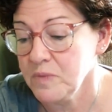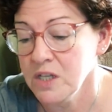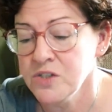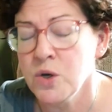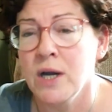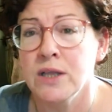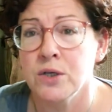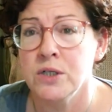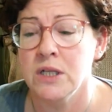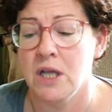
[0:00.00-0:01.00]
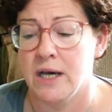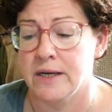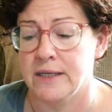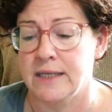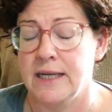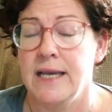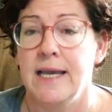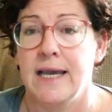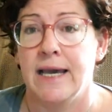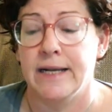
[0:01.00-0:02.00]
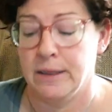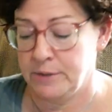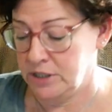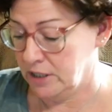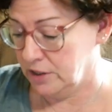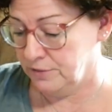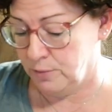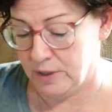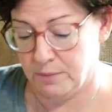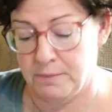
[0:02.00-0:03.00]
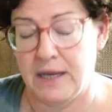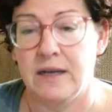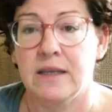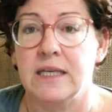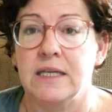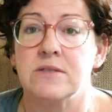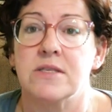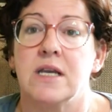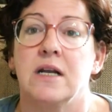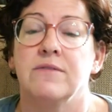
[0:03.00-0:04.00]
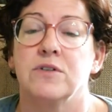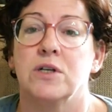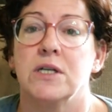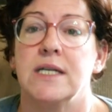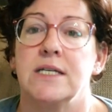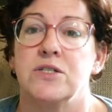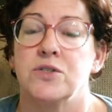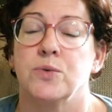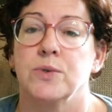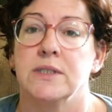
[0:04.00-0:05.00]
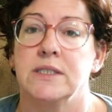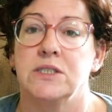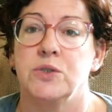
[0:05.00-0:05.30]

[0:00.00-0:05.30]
So I learned a lot on it, and let me tell you that one of the main things that I've learned is to really